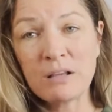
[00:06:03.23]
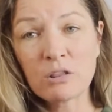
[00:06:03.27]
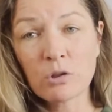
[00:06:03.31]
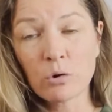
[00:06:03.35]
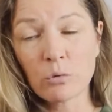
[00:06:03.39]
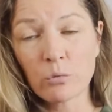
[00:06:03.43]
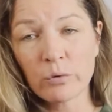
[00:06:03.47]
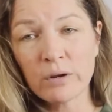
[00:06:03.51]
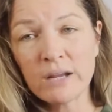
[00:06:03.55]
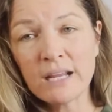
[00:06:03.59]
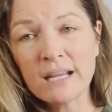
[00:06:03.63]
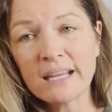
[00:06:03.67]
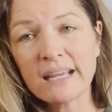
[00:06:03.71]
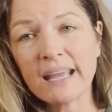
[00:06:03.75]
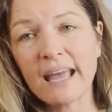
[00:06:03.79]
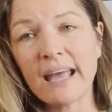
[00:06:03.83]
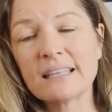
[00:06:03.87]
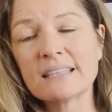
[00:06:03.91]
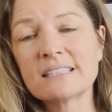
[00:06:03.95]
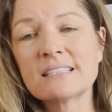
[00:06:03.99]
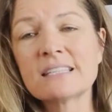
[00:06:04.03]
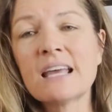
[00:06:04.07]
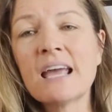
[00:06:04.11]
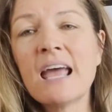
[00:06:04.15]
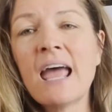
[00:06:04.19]
the ring
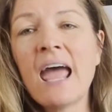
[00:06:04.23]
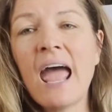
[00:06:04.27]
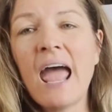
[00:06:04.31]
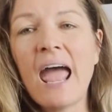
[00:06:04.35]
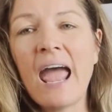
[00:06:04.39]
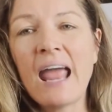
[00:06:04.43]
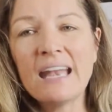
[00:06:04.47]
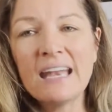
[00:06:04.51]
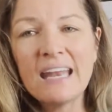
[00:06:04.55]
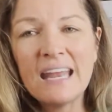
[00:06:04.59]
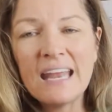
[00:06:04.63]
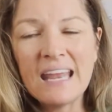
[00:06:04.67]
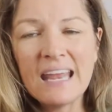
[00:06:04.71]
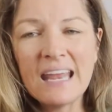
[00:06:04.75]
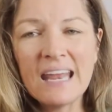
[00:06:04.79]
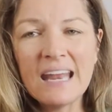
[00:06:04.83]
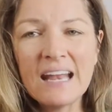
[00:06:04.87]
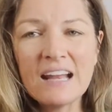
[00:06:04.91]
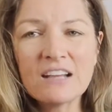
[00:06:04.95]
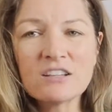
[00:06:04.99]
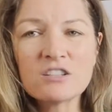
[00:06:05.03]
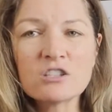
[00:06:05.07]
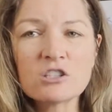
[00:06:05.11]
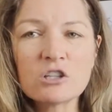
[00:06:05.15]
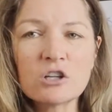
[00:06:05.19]
gets. And in
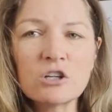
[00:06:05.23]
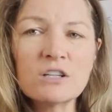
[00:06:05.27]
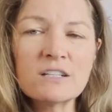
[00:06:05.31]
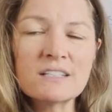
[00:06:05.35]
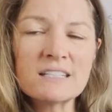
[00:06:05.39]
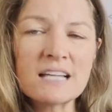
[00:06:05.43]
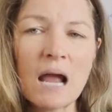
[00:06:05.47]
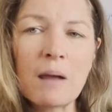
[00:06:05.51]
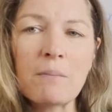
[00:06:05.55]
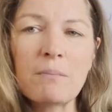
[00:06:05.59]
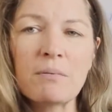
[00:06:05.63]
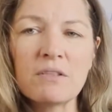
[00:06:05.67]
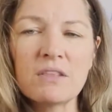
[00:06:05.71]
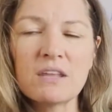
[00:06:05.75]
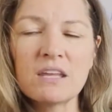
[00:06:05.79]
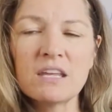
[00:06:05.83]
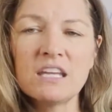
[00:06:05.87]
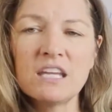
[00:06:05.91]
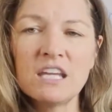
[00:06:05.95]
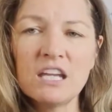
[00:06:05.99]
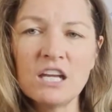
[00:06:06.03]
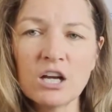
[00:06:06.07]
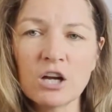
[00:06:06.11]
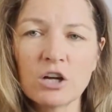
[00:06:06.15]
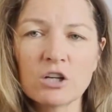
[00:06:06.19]
a certain type of the
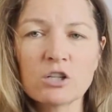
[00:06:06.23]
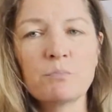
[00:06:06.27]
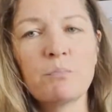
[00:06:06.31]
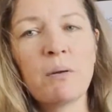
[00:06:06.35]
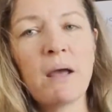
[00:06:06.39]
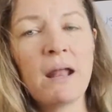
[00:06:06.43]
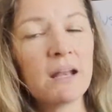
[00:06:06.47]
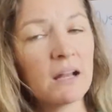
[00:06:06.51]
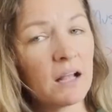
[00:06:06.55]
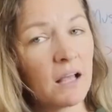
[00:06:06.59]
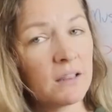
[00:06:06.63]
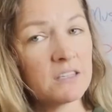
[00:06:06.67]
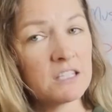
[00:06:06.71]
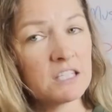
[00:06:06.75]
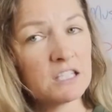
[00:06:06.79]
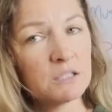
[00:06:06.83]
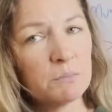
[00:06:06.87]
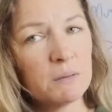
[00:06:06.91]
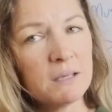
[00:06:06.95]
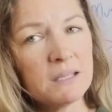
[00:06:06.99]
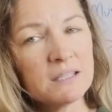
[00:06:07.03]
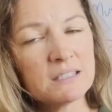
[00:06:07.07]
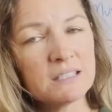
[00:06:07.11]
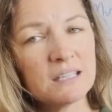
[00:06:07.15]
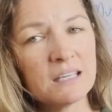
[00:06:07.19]
year, depending on the
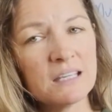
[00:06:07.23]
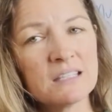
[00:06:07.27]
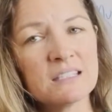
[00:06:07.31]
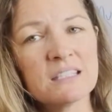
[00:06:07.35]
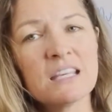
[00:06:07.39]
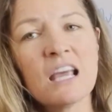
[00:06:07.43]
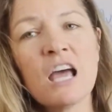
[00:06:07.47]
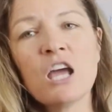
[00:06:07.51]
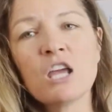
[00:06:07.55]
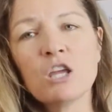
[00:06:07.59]
species,